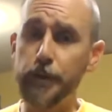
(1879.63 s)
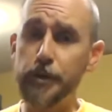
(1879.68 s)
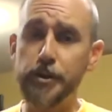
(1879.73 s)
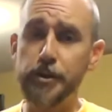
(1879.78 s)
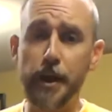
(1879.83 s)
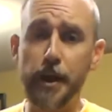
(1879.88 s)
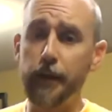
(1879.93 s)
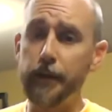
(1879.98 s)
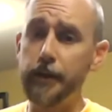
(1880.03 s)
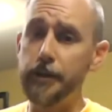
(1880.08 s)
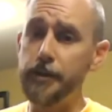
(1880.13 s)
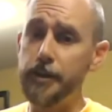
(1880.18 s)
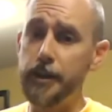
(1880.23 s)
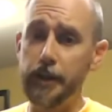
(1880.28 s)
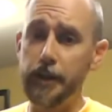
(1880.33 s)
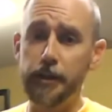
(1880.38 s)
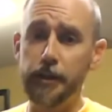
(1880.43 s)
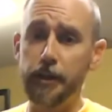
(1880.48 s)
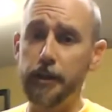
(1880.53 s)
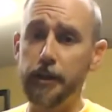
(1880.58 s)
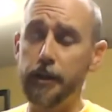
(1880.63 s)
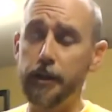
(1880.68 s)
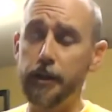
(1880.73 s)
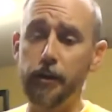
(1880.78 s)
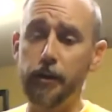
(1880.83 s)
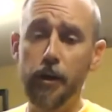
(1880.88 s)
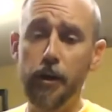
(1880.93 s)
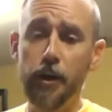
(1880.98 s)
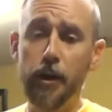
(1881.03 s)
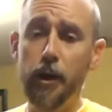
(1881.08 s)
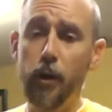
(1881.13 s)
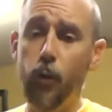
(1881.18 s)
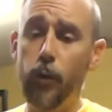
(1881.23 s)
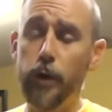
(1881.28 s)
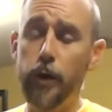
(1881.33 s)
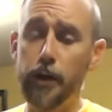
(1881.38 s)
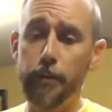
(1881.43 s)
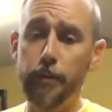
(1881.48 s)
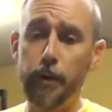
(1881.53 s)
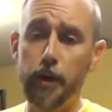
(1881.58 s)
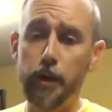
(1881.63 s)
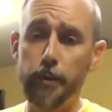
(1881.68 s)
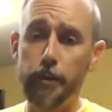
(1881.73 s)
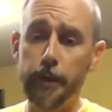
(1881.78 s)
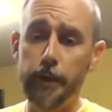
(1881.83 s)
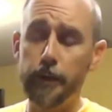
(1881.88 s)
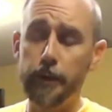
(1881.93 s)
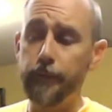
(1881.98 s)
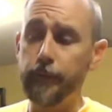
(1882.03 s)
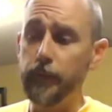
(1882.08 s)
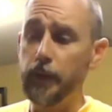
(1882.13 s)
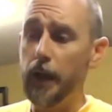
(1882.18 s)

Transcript: solid 10-year wheated bourbon.